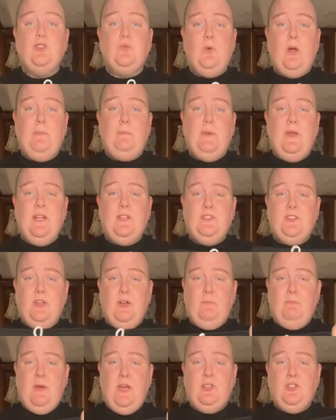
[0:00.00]
sweatpants,
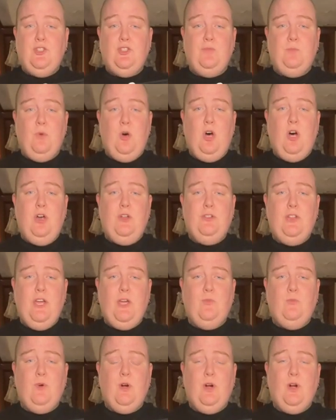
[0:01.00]
they're men's small.
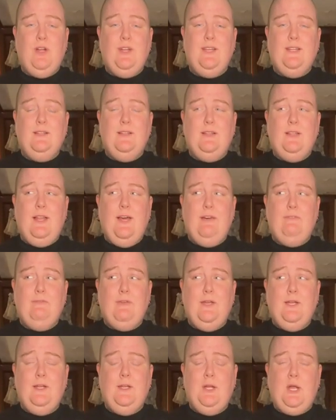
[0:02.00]
They were
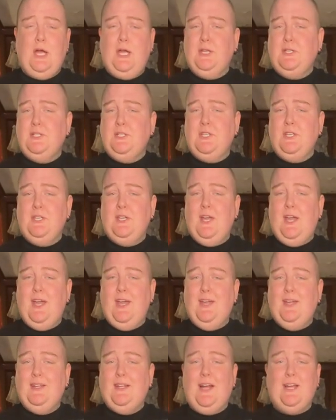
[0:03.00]

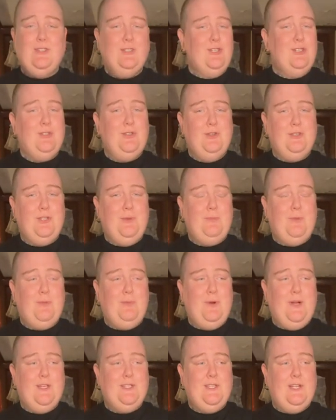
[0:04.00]
$11.98. I just looked up the
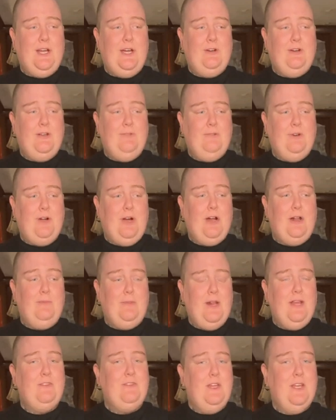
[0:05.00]
price and I already forgot it,
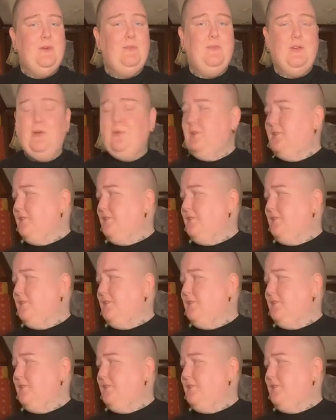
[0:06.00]
but I think it was